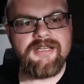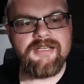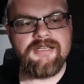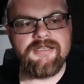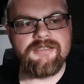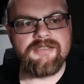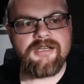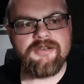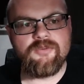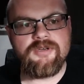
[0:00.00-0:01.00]
And I
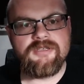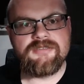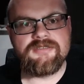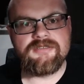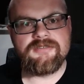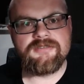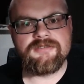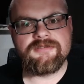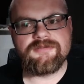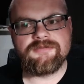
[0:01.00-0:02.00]
wanted
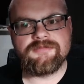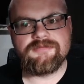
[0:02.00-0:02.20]
to,